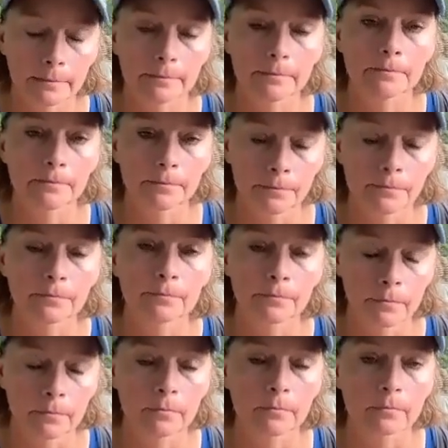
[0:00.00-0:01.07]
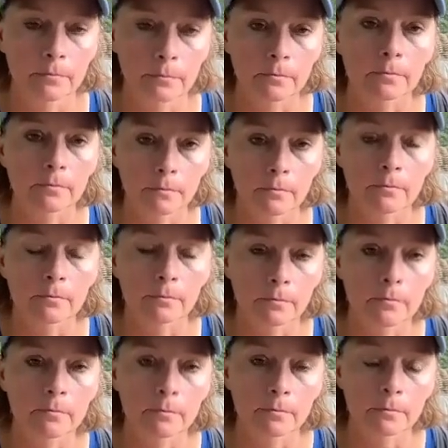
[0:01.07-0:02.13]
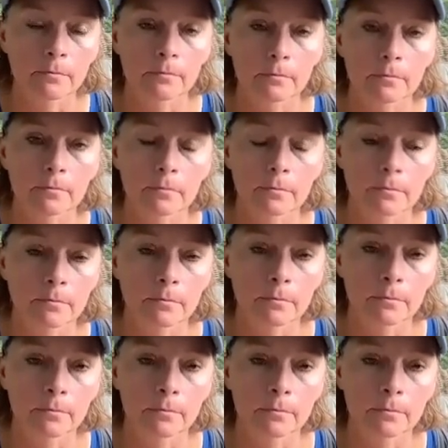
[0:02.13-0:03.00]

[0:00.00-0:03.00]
to be in a less window than that. But